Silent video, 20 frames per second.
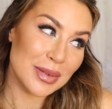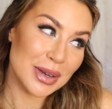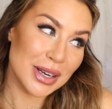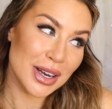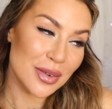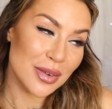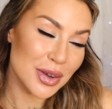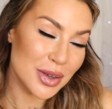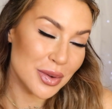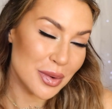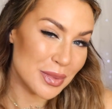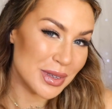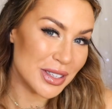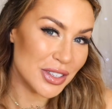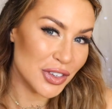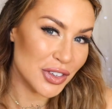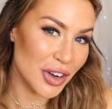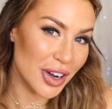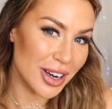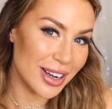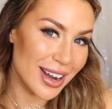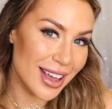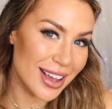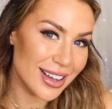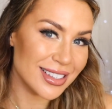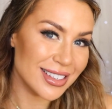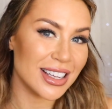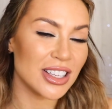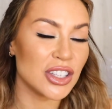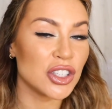me know what you want me to try
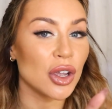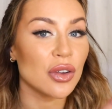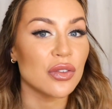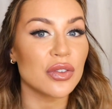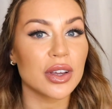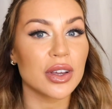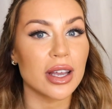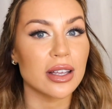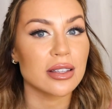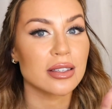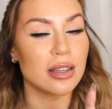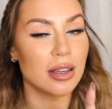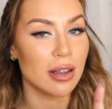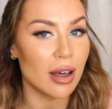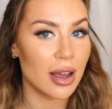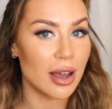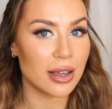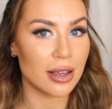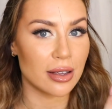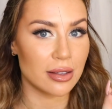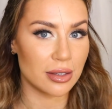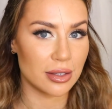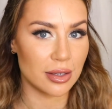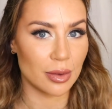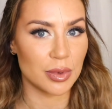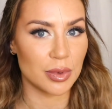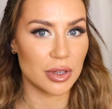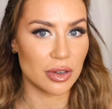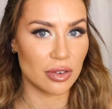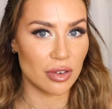next. And don't forget to like and
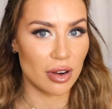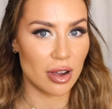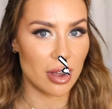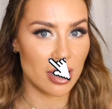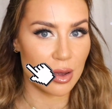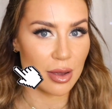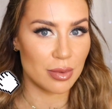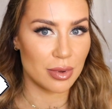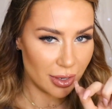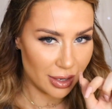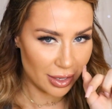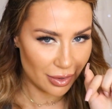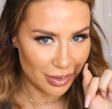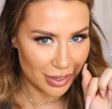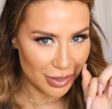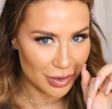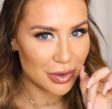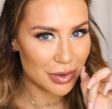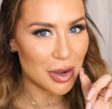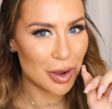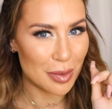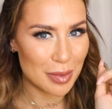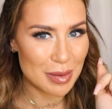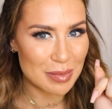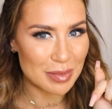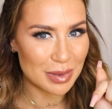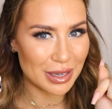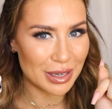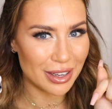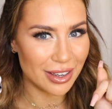subscribe. Leave a little
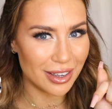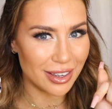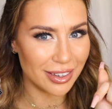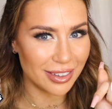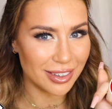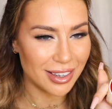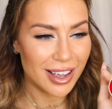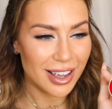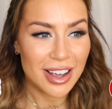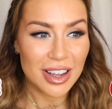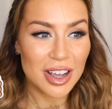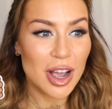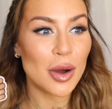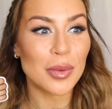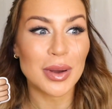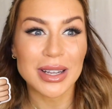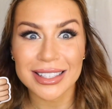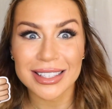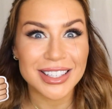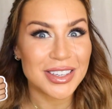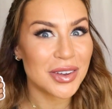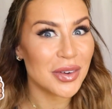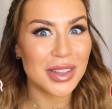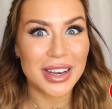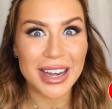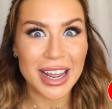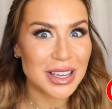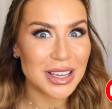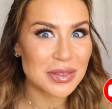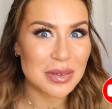comment below. Can't wait to see you on the
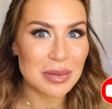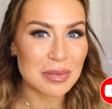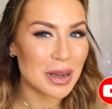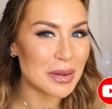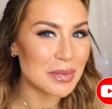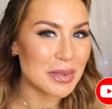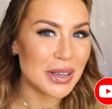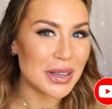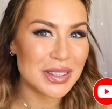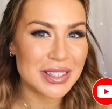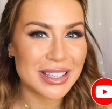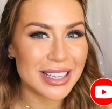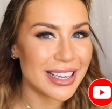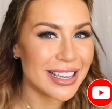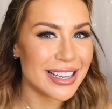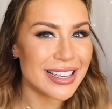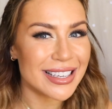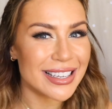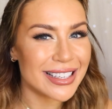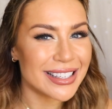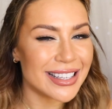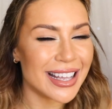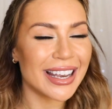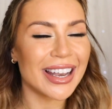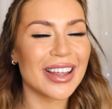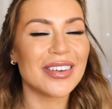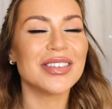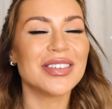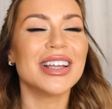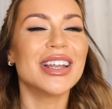next one, my beauties.
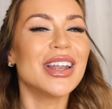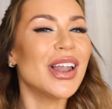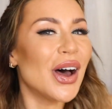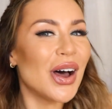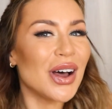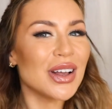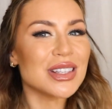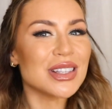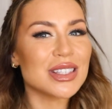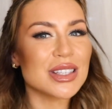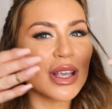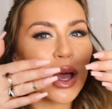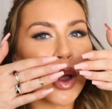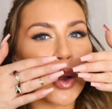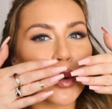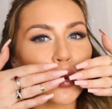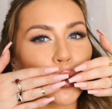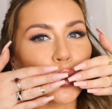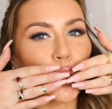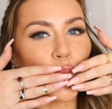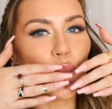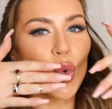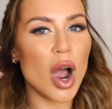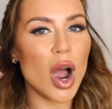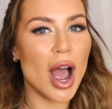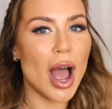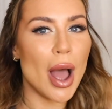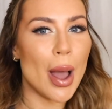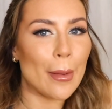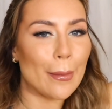Love you lots.
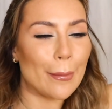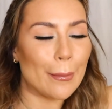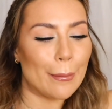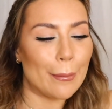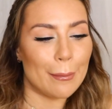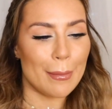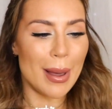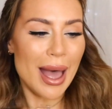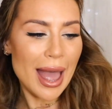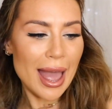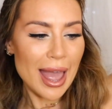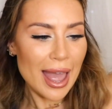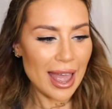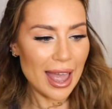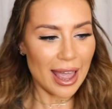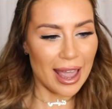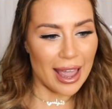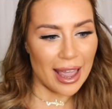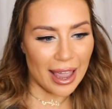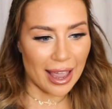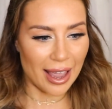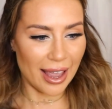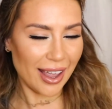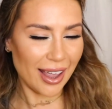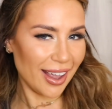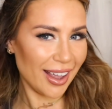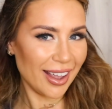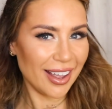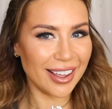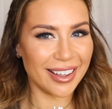Mwah.
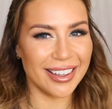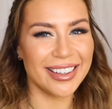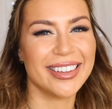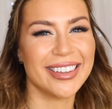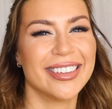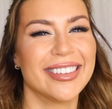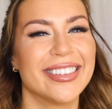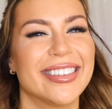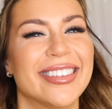Bye.